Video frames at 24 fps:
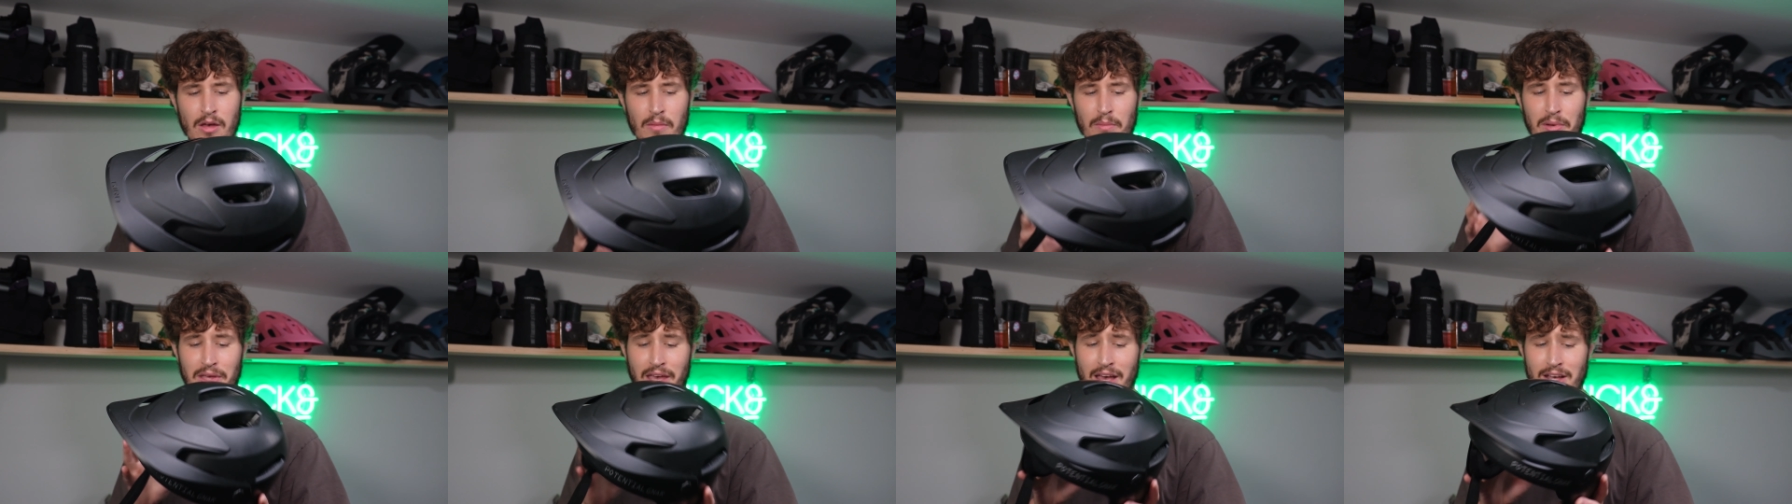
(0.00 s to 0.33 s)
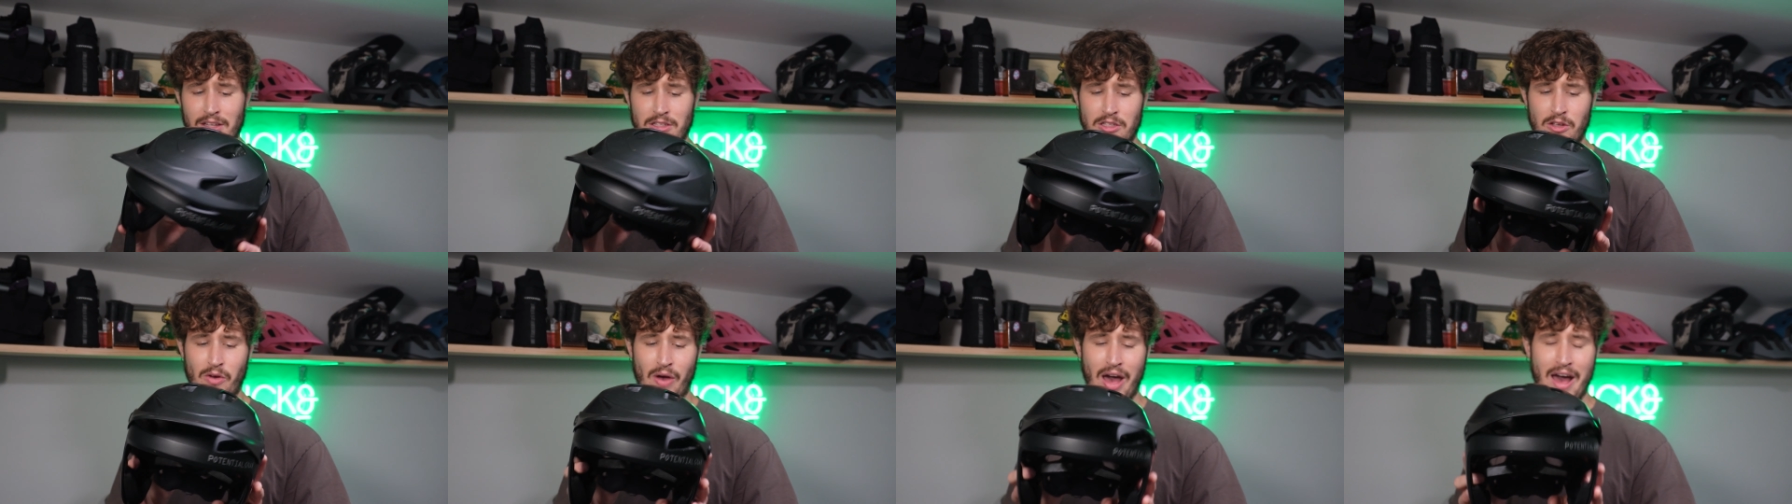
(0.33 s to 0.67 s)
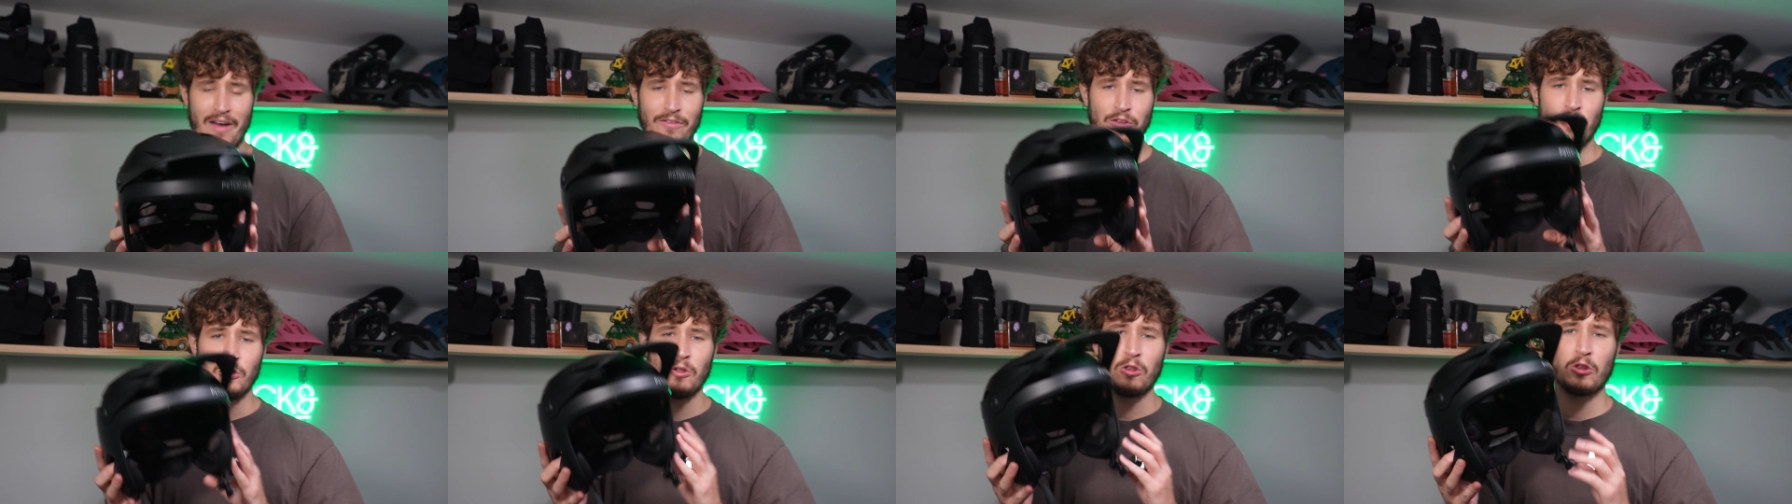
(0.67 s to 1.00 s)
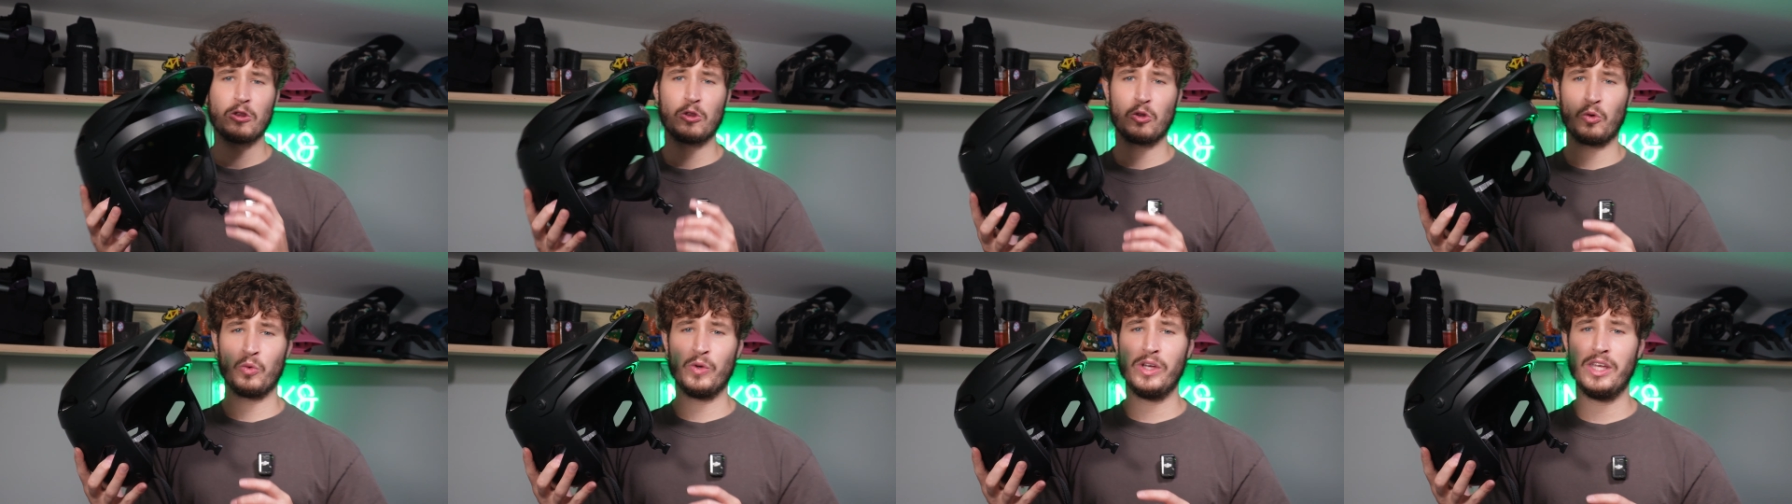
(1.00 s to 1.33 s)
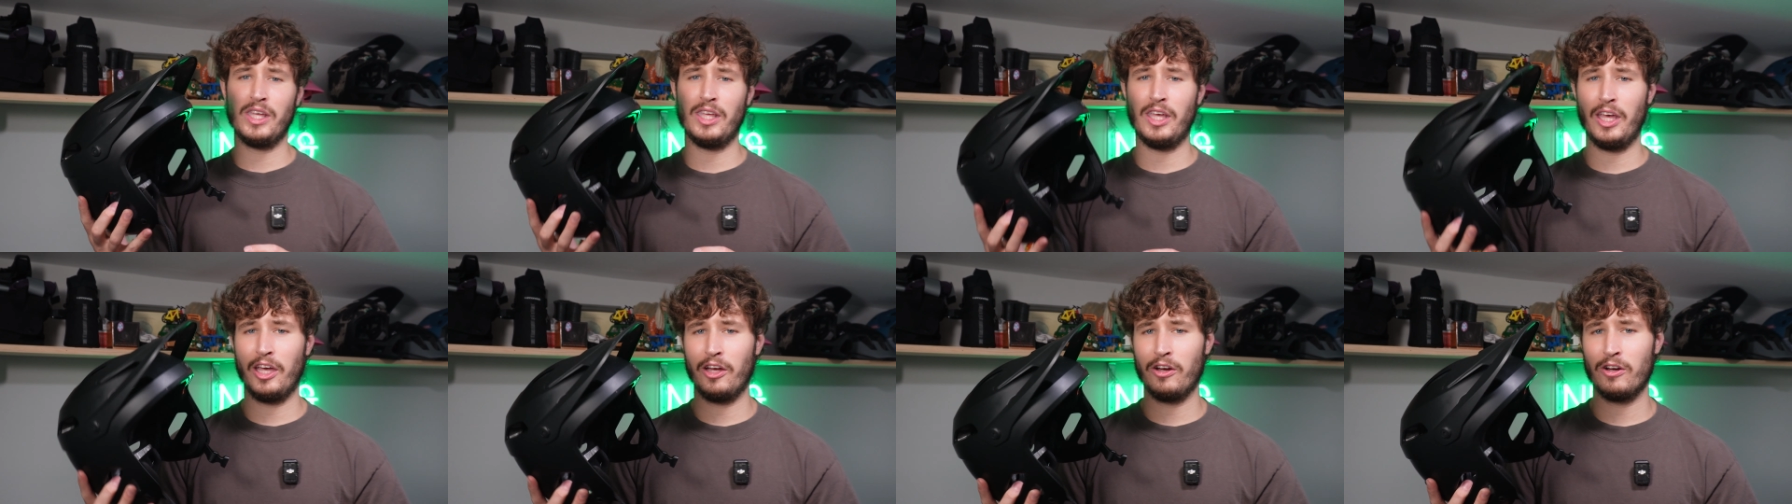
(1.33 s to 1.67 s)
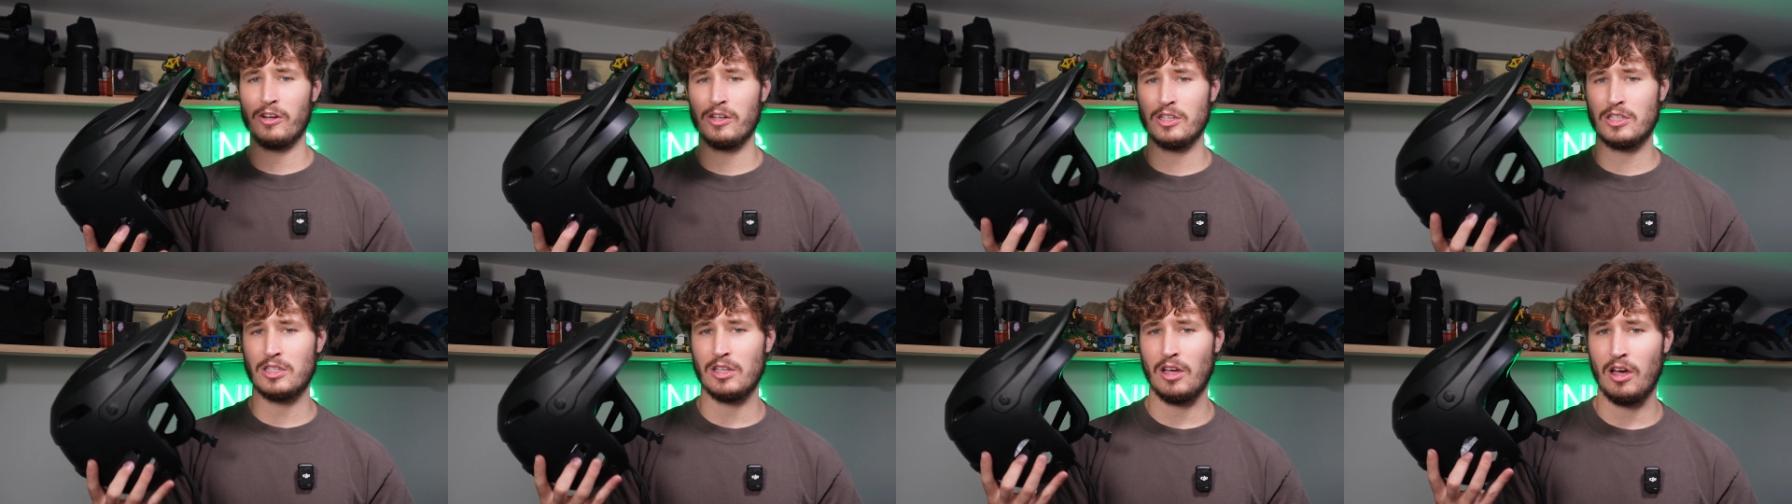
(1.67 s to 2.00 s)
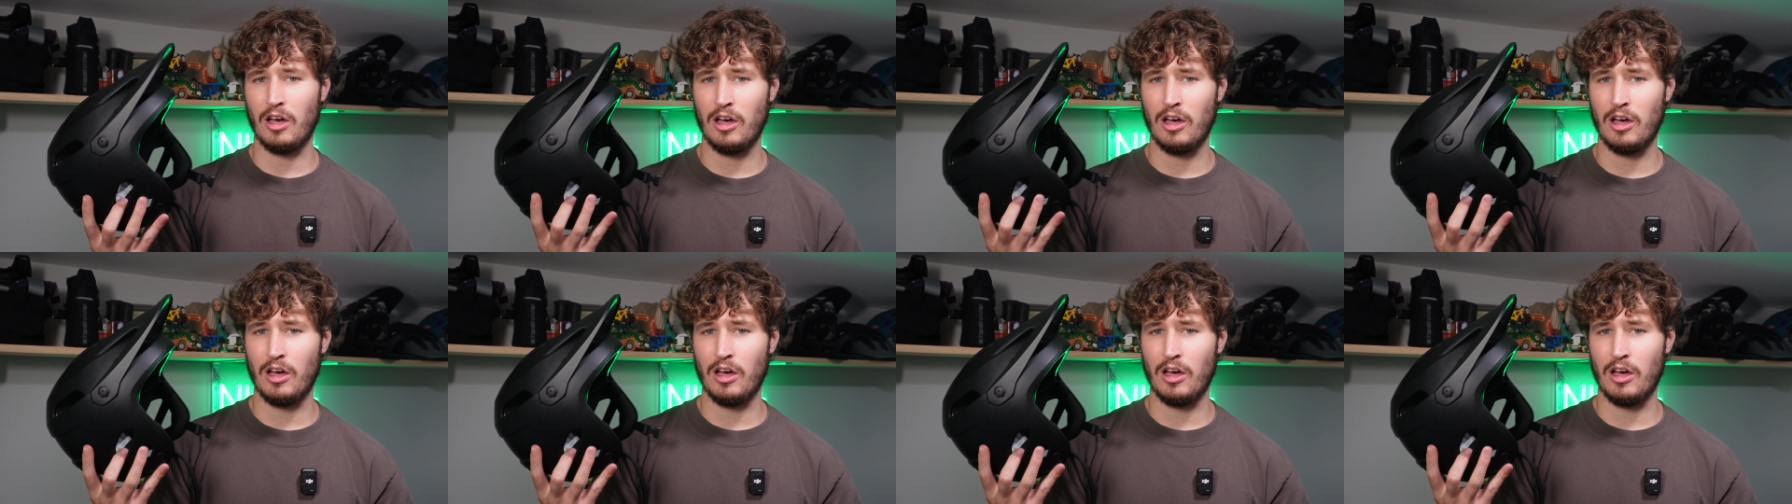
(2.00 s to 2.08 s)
But yeah, so after 3 years